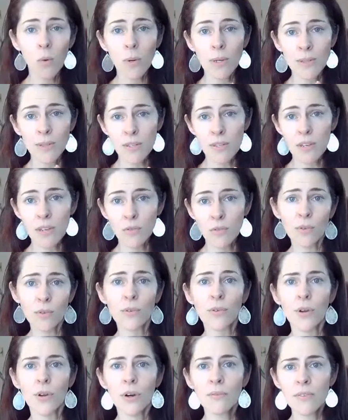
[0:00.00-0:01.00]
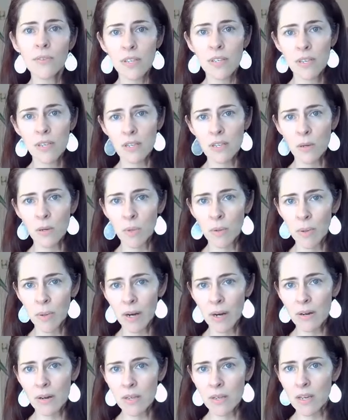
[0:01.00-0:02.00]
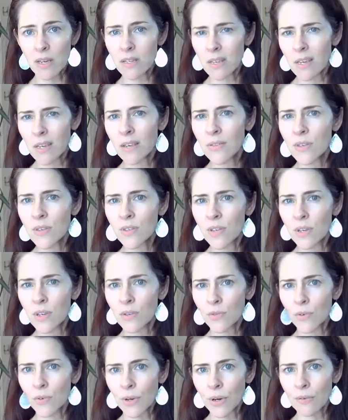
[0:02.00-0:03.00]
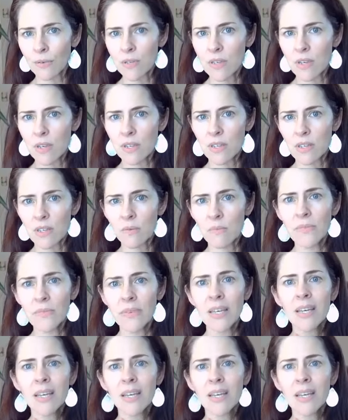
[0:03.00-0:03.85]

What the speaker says: with the central nervous system and parasites in the central nervous system